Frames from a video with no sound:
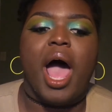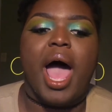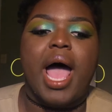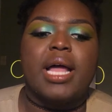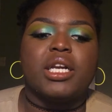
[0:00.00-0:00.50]

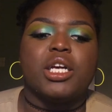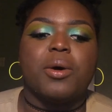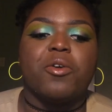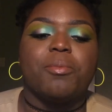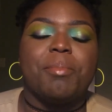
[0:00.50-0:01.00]
And
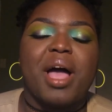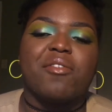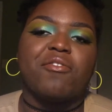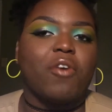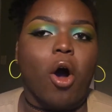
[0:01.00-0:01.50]
by
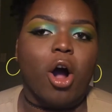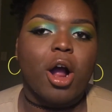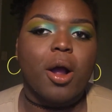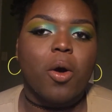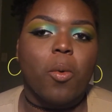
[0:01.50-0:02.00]
far,